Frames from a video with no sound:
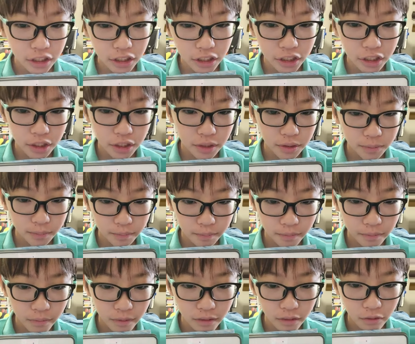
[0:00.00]
just
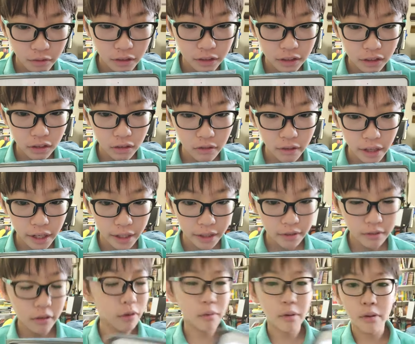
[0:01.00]
went away.
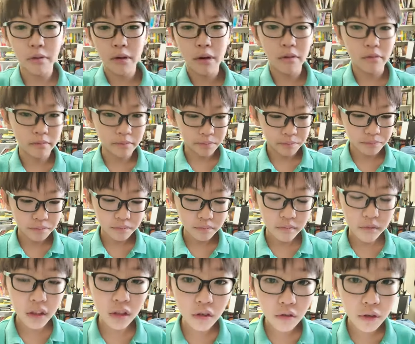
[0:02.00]

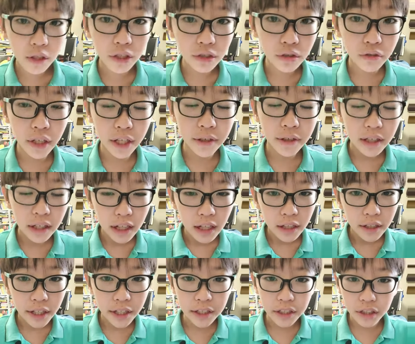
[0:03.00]
Went away.
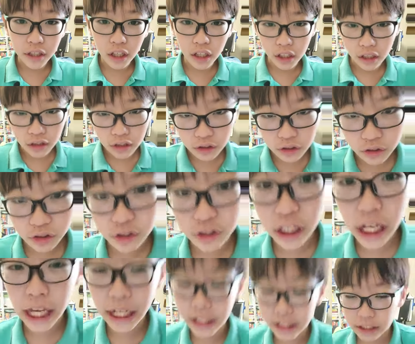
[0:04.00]
Later, a girl
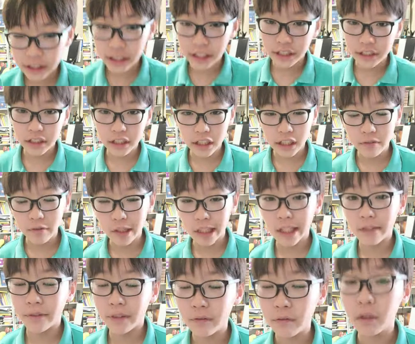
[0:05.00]
said this
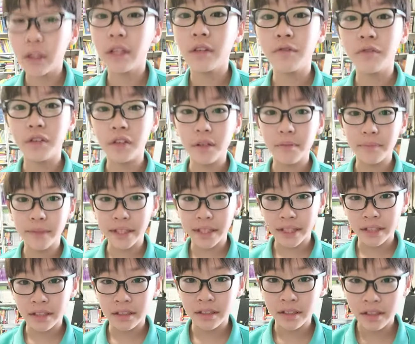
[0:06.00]
in one of her
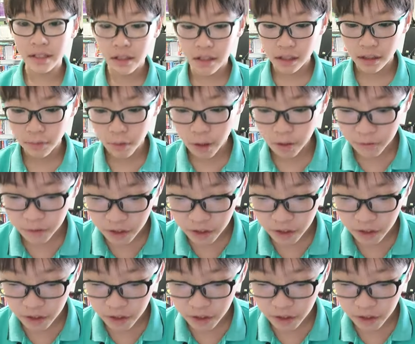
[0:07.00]
meetings, in one of